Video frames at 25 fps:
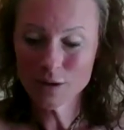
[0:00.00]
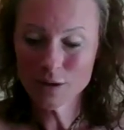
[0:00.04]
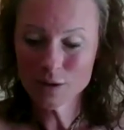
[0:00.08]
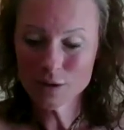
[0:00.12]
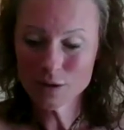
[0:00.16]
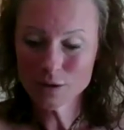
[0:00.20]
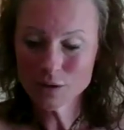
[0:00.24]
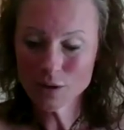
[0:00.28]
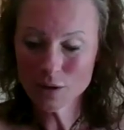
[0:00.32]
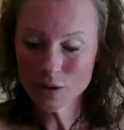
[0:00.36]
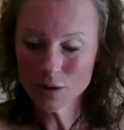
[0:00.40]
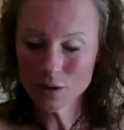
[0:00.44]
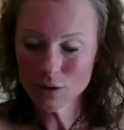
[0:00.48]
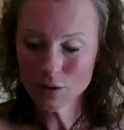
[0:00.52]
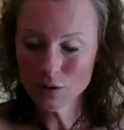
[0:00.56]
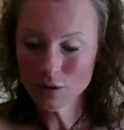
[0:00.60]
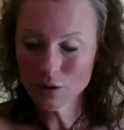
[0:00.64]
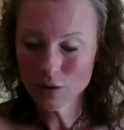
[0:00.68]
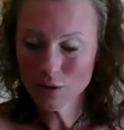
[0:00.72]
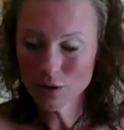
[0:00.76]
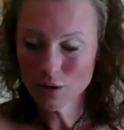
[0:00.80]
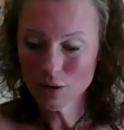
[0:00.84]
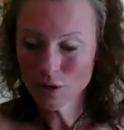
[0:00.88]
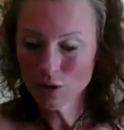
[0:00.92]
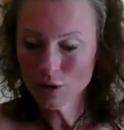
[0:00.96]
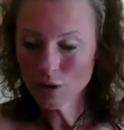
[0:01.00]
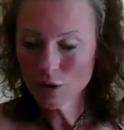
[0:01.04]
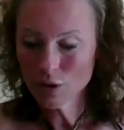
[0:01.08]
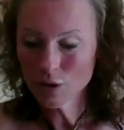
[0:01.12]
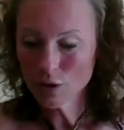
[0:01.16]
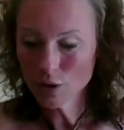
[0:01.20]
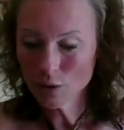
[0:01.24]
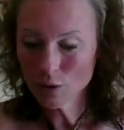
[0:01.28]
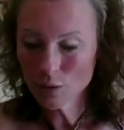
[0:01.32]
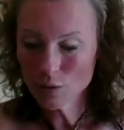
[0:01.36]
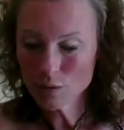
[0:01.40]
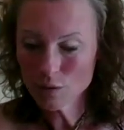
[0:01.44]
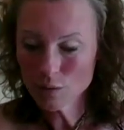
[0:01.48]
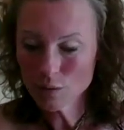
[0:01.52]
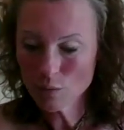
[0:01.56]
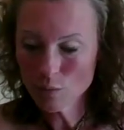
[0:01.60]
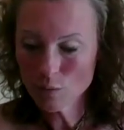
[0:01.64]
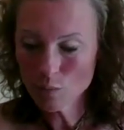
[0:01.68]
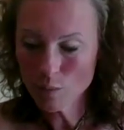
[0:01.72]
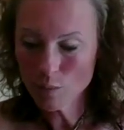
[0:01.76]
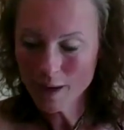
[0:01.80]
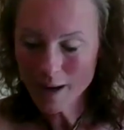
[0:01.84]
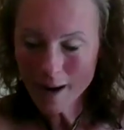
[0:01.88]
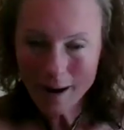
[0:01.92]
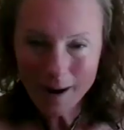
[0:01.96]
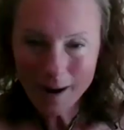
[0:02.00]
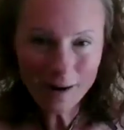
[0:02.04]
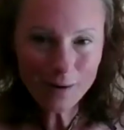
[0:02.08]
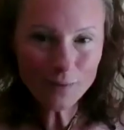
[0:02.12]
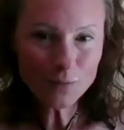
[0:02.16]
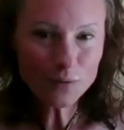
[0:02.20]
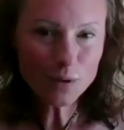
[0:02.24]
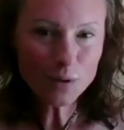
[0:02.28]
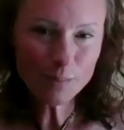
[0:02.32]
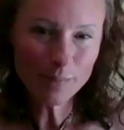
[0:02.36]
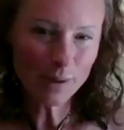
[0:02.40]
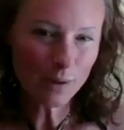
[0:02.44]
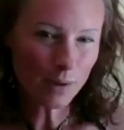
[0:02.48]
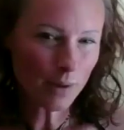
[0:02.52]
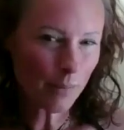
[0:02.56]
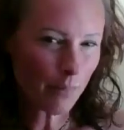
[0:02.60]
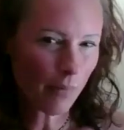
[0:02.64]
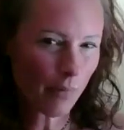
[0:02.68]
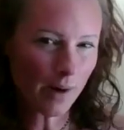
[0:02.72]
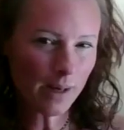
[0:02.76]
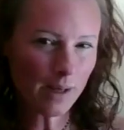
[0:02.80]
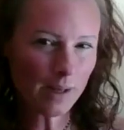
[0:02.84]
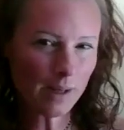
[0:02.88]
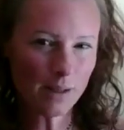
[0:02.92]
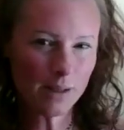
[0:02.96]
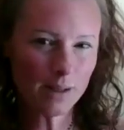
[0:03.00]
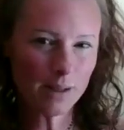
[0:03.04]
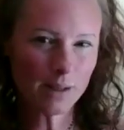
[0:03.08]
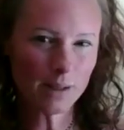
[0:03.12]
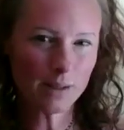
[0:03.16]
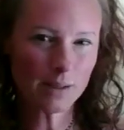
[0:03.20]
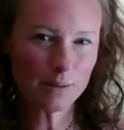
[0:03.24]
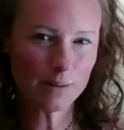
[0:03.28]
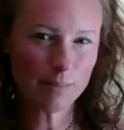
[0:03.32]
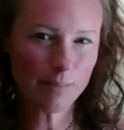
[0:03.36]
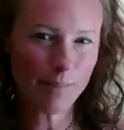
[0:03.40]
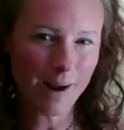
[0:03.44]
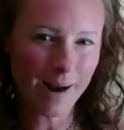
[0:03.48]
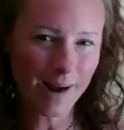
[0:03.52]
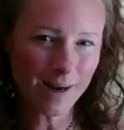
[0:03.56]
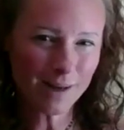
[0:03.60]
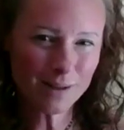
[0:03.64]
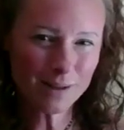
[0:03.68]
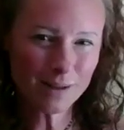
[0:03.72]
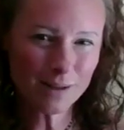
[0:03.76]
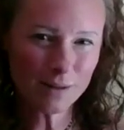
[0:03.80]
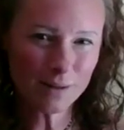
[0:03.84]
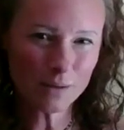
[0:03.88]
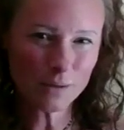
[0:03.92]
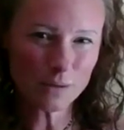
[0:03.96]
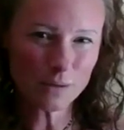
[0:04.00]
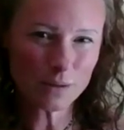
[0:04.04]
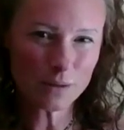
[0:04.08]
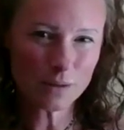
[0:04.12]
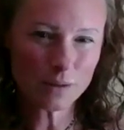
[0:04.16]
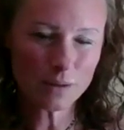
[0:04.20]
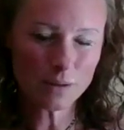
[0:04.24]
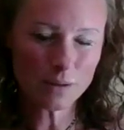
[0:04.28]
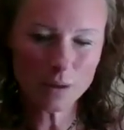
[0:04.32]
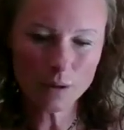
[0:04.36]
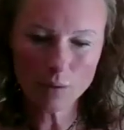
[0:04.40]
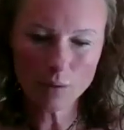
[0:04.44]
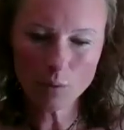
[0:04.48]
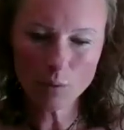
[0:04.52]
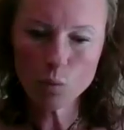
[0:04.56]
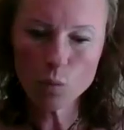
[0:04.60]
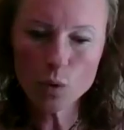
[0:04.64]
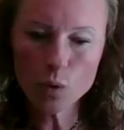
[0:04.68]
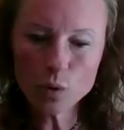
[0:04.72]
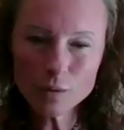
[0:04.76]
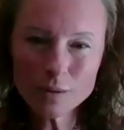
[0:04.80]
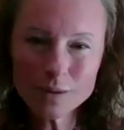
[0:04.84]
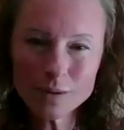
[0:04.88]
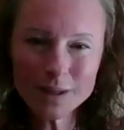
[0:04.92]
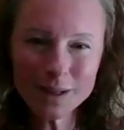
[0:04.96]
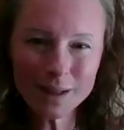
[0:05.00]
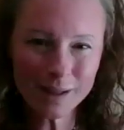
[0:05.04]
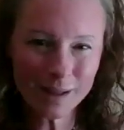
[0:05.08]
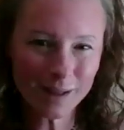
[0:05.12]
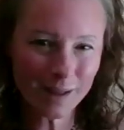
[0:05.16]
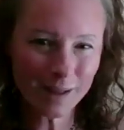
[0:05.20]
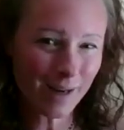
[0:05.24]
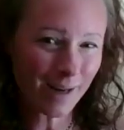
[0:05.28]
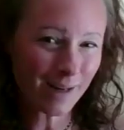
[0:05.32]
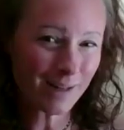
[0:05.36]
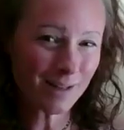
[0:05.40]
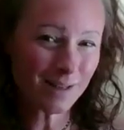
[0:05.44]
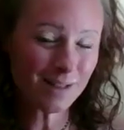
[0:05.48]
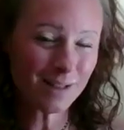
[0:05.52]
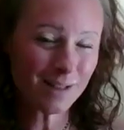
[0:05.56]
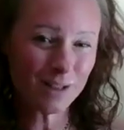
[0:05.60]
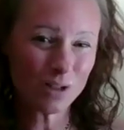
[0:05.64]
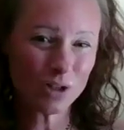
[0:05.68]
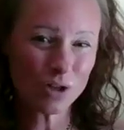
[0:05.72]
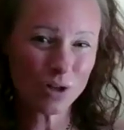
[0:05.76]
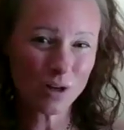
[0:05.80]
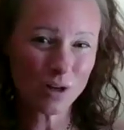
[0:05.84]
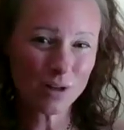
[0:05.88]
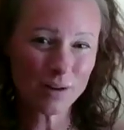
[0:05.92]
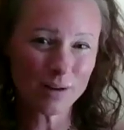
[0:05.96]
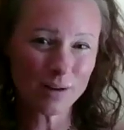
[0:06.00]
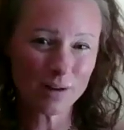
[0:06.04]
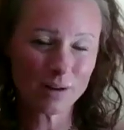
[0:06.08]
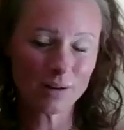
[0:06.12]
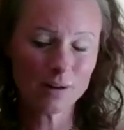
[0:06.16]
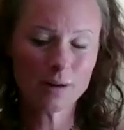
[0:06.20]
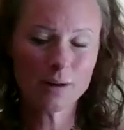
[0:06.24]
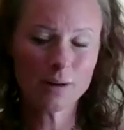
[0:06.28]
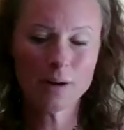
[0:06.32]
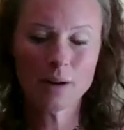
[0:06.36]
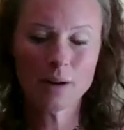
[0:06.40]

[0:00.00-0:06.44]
So we have to be able to break these patterns that are wounding against each other.